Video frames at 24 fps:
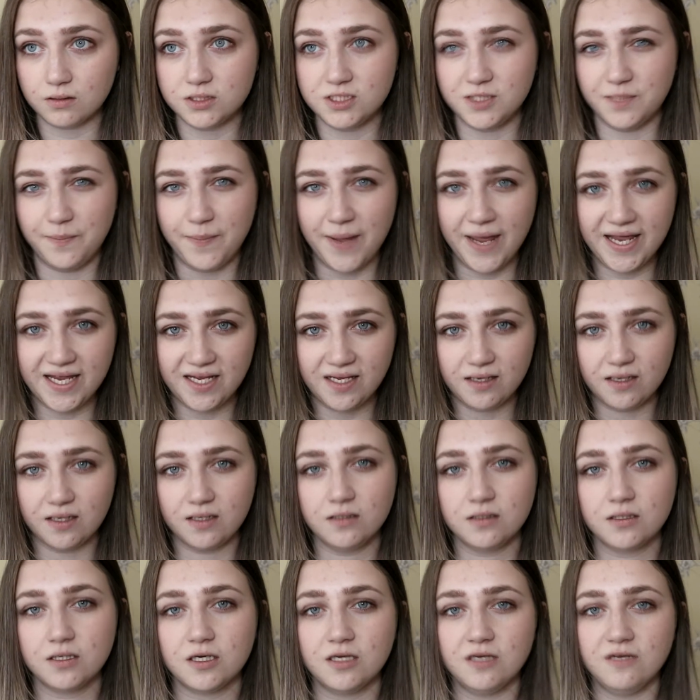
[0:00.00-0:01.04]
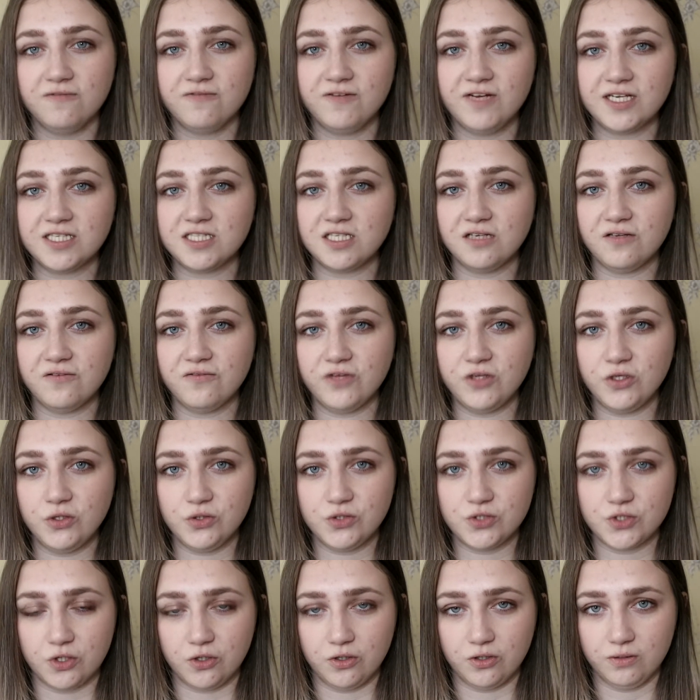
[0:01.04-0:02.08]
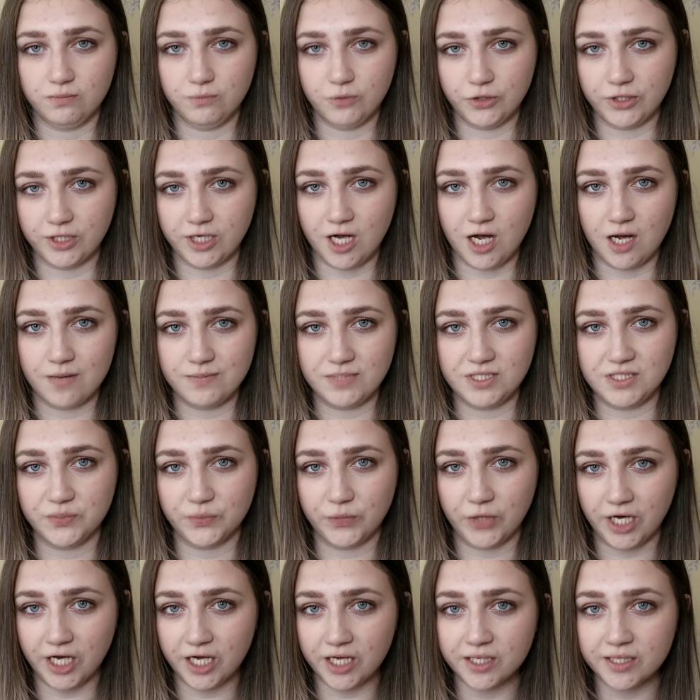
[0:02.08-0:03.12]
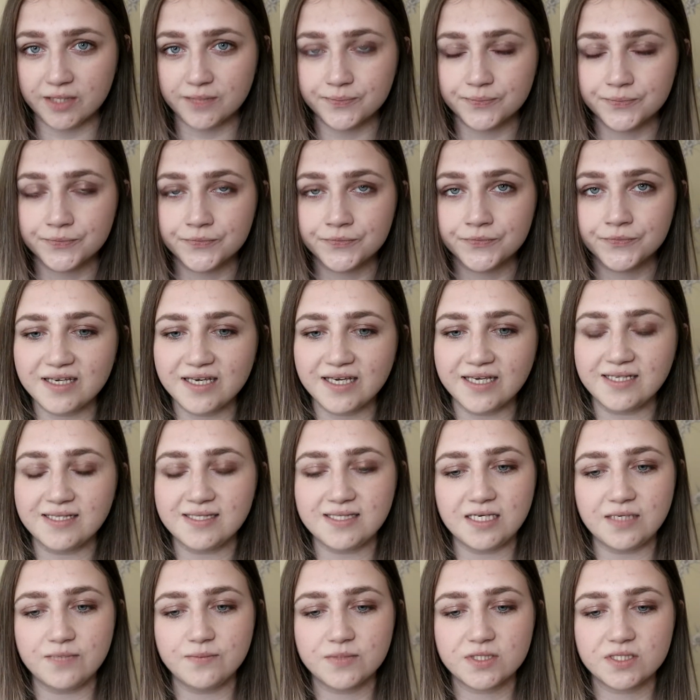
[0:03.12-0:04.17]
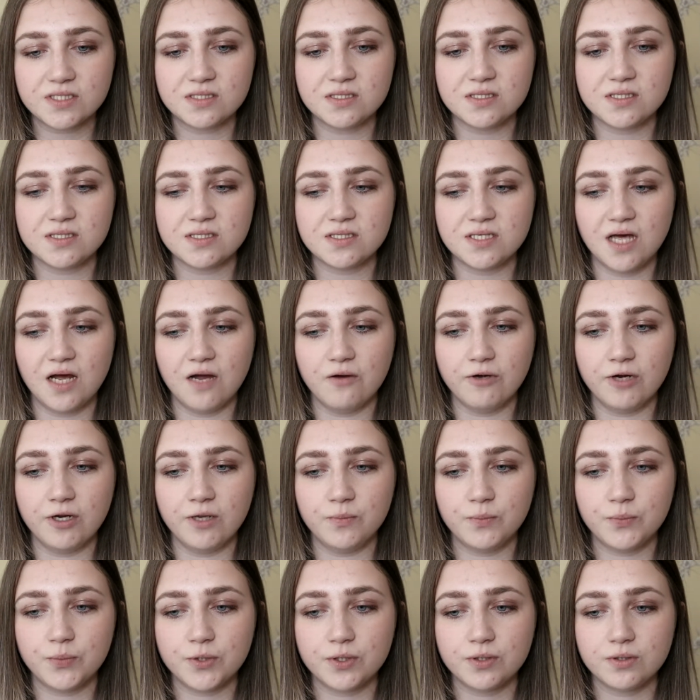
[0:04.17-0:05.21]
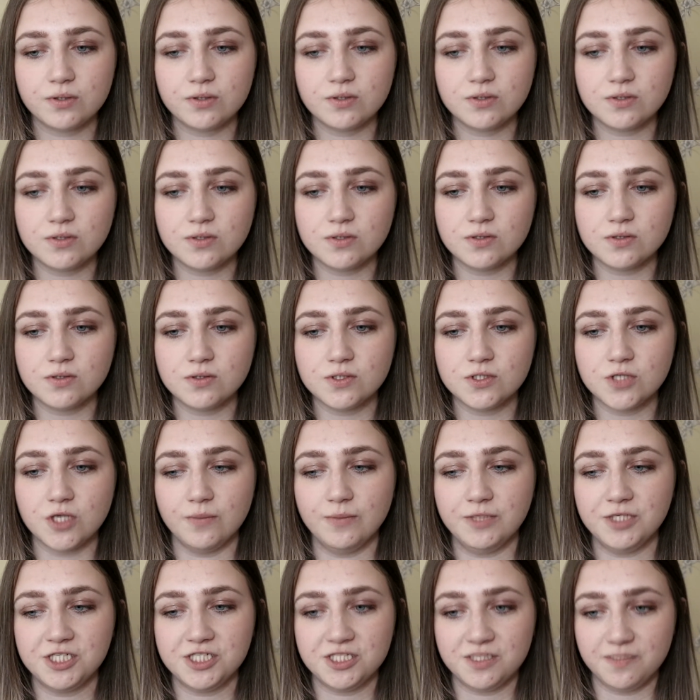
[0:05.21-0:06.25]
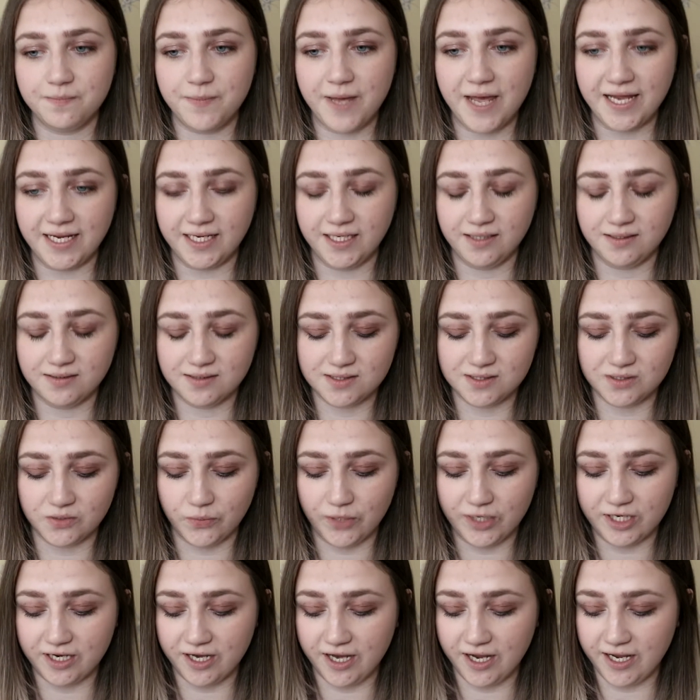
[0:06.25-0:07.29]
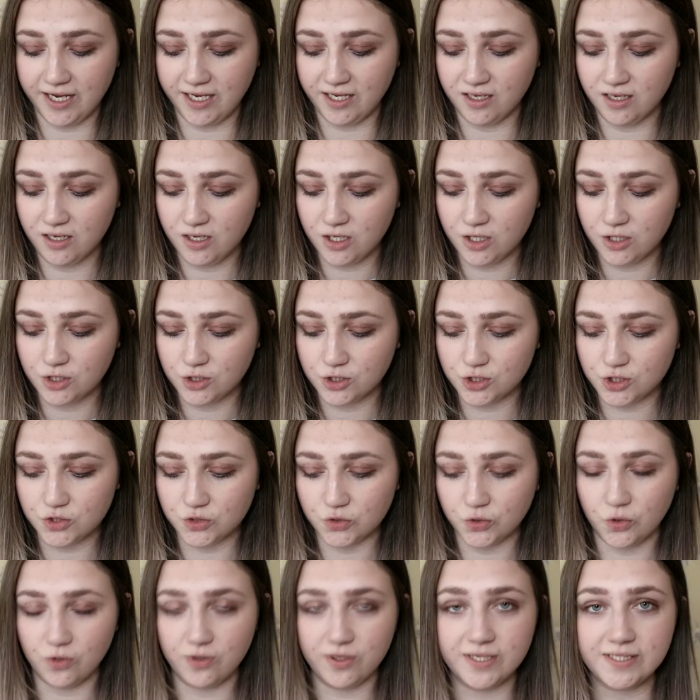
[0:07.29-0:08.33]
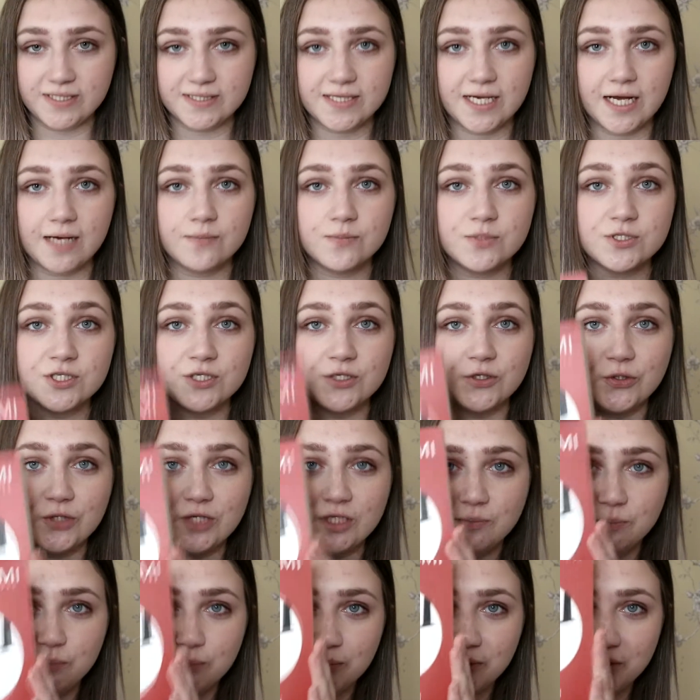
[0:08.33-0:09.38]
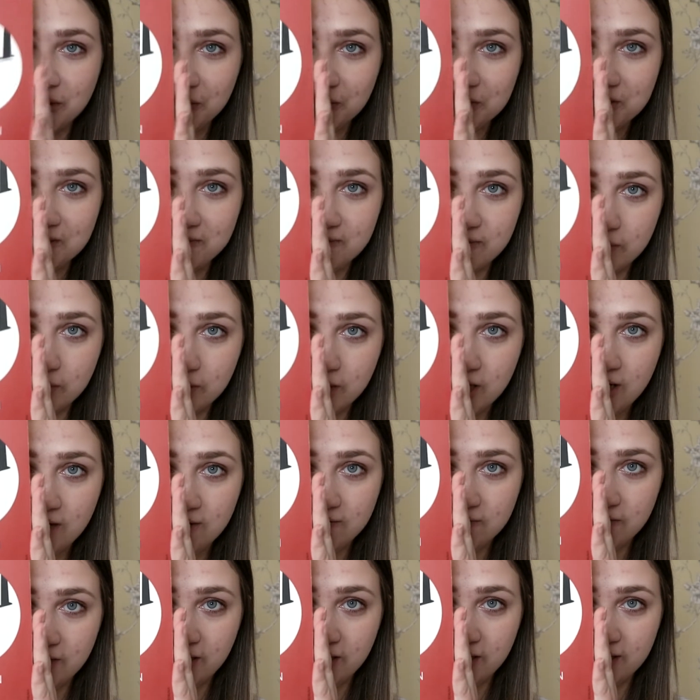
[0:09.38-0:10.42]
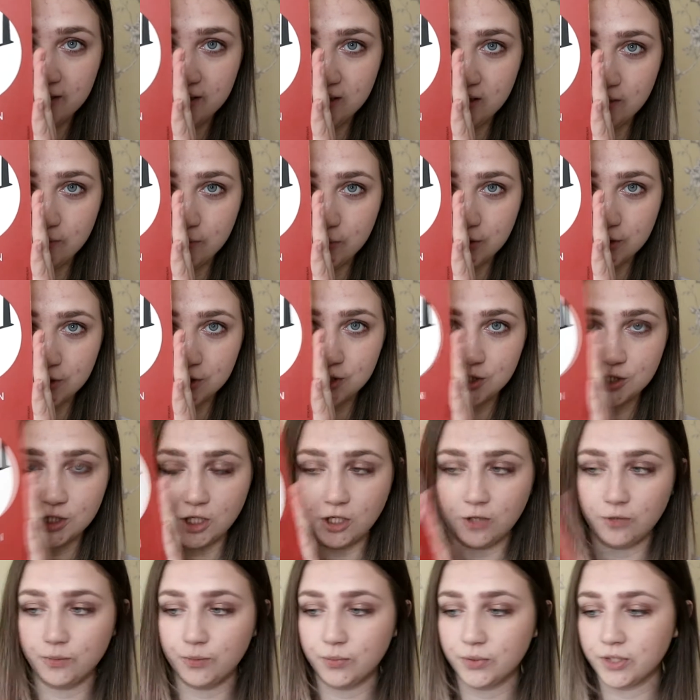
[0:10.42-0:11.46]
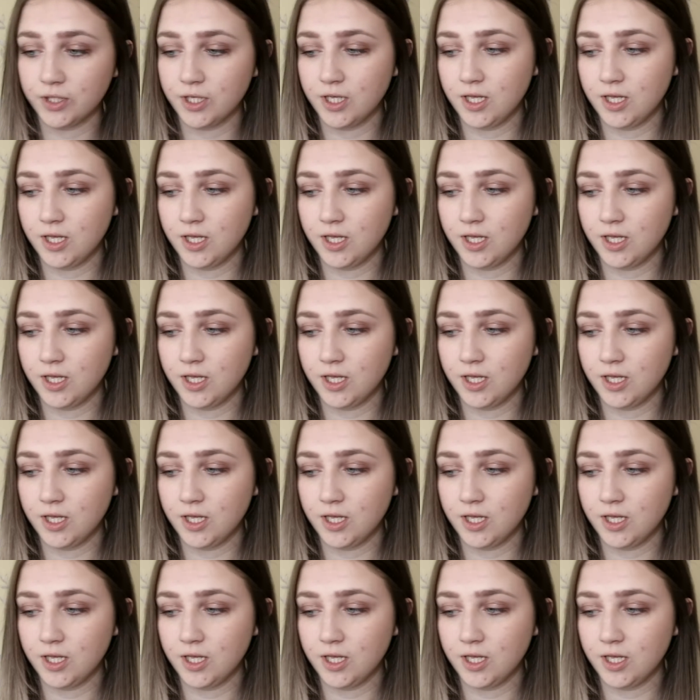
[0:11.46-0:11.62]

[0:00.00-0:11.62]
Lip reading: debate and conflicting views on Murakami's work. He seems to stir up so much debate, so when I saw this absolutely beautiful cover in the bookshop,